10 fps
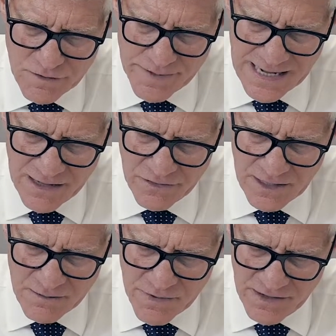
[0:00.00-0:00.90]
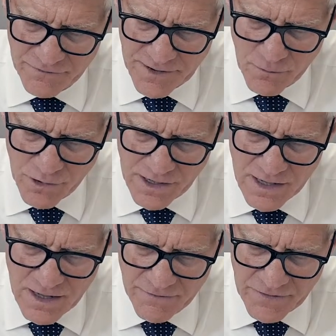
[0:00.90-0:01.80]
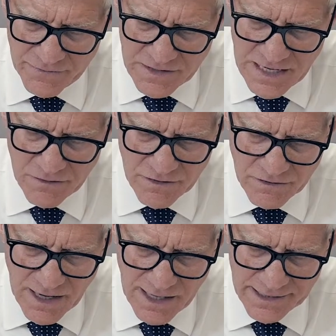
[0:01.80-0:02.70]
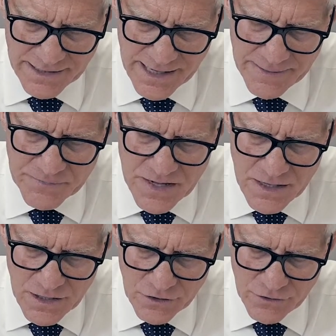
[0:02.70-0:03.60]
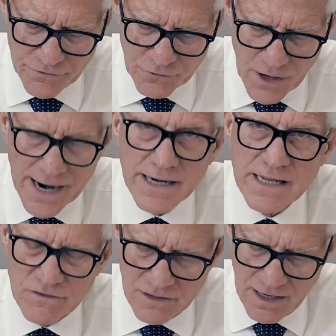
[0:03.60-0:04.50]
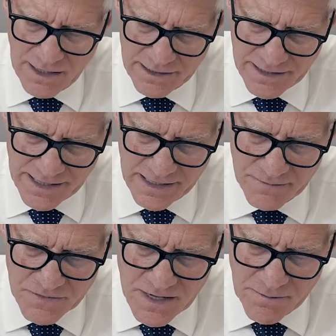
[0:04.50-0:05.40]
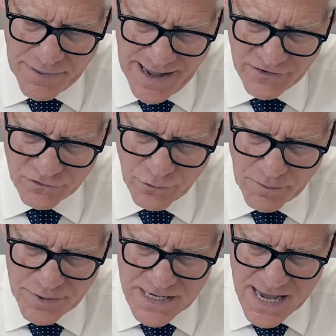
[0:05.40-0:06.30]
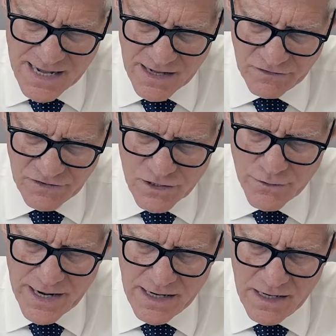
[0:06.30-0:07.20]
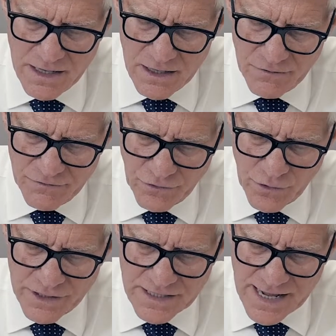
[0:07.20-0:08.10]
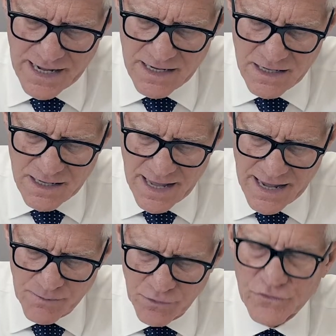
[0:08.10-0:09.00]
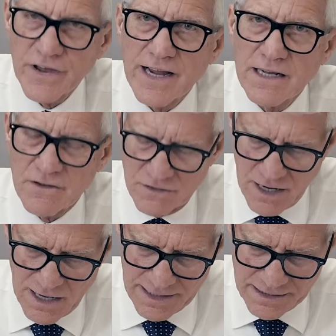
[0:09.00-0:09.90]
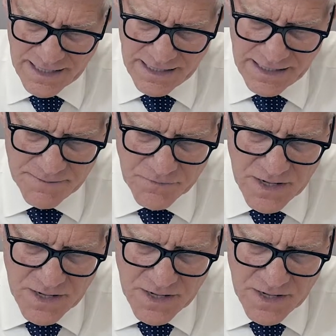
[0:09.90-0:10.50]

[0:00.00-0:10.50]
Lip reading: B. Anthony being February 15th as a holiday. Good Friday is a holiday. Pascua, P-A-S-C-U-A, Florida Day, April 2nd is a holiday.